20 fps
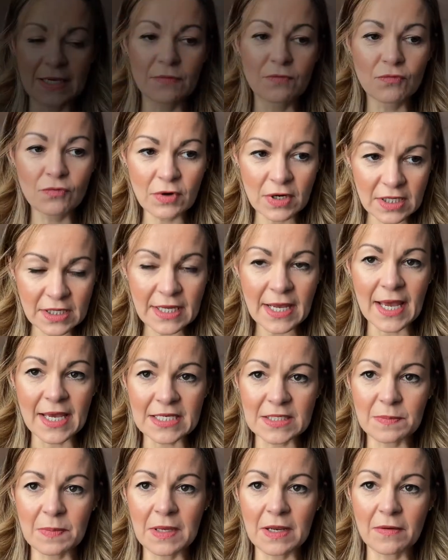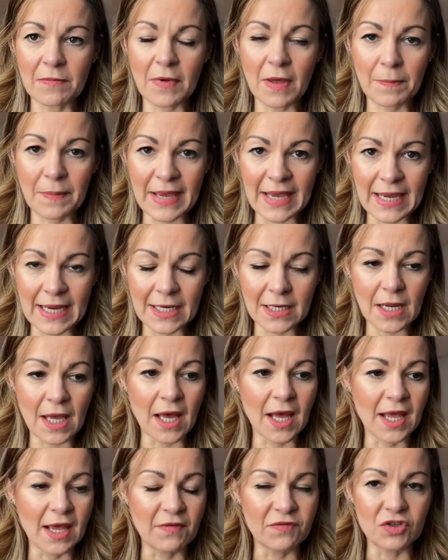really has been a bane.
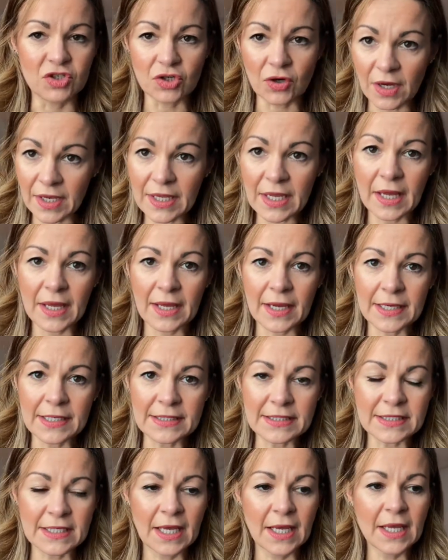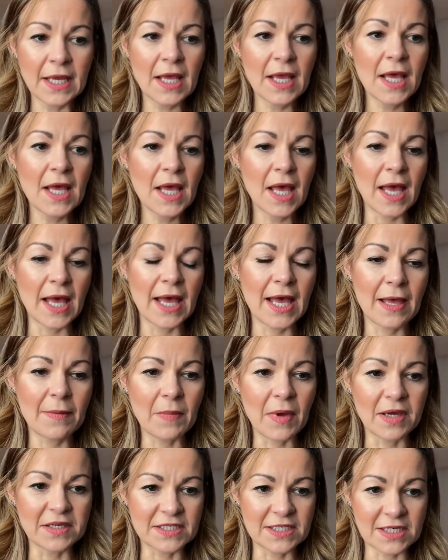I have dry eyes.
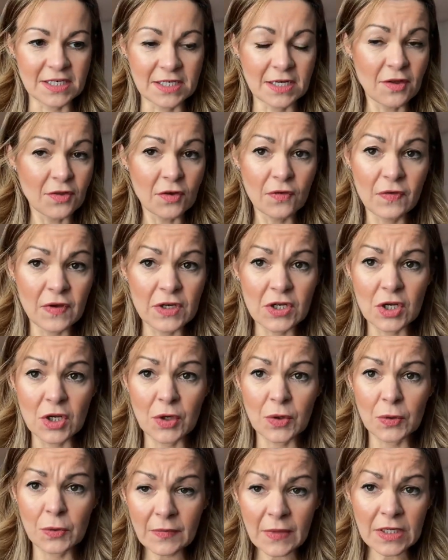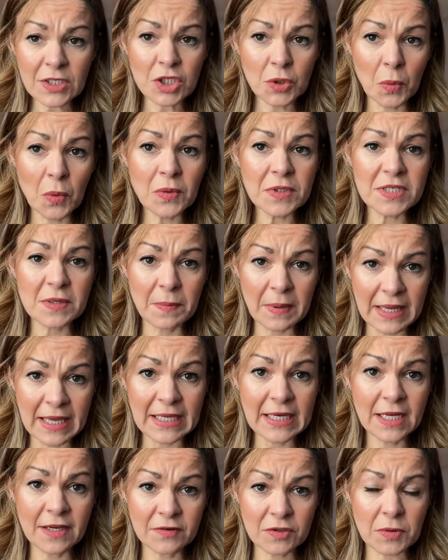I did another video towards the
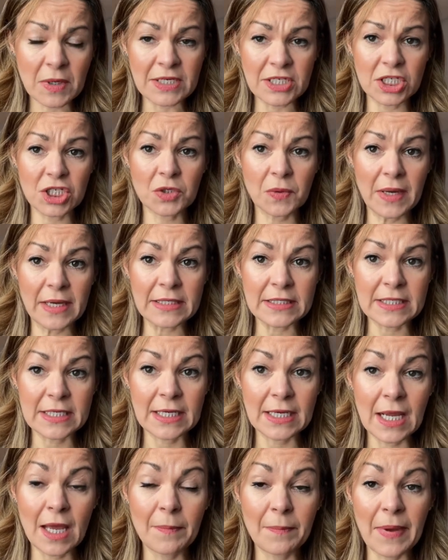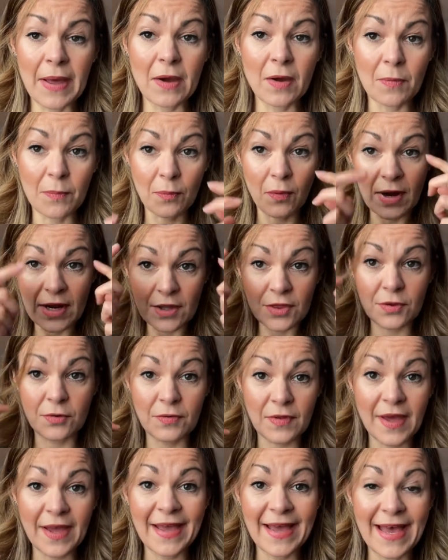beginning of 2020 about a breakthrough
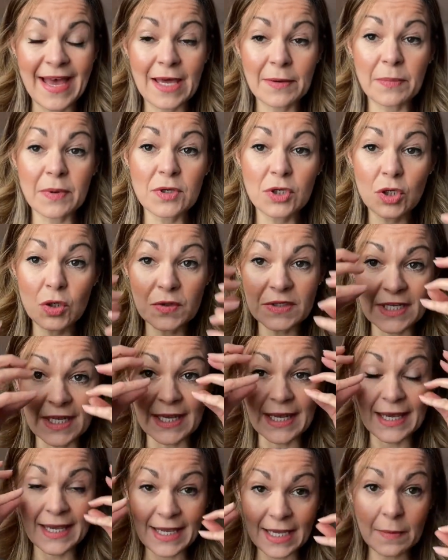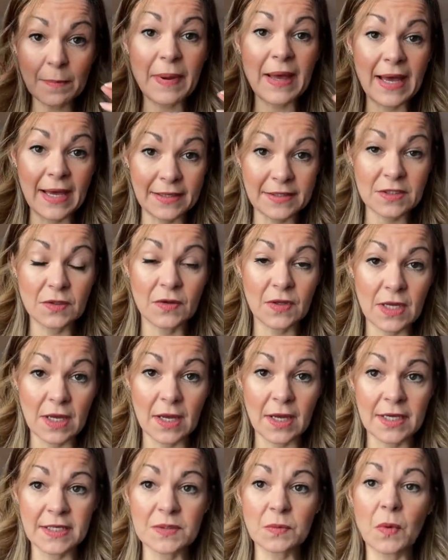that I had by using heat pads on the
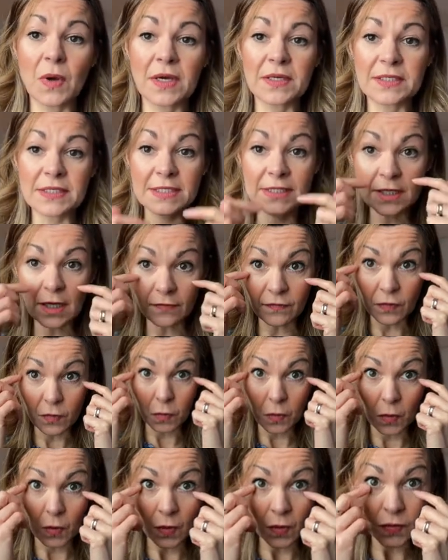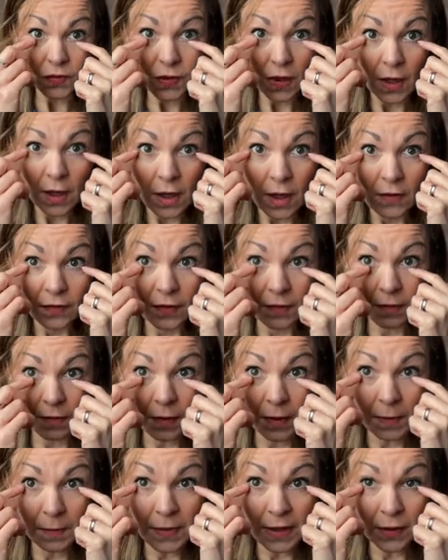eyes. What I discovered was
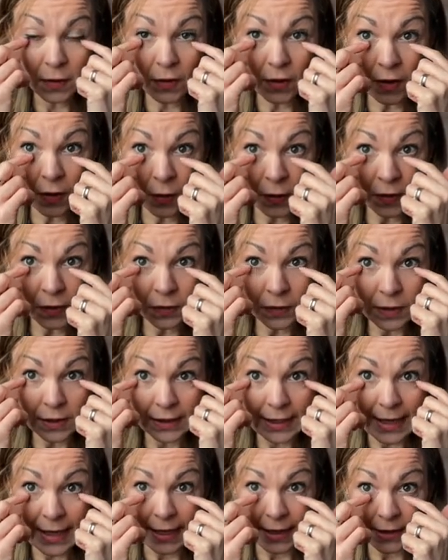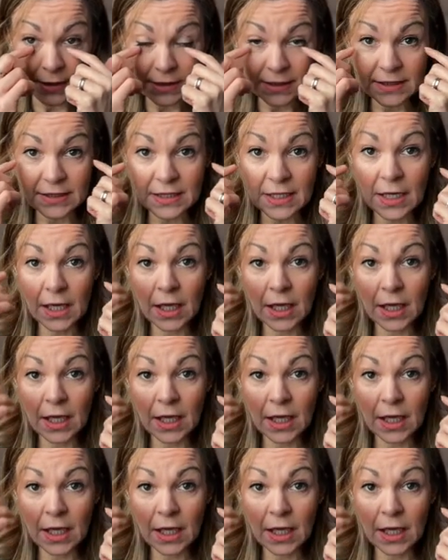that my oil glands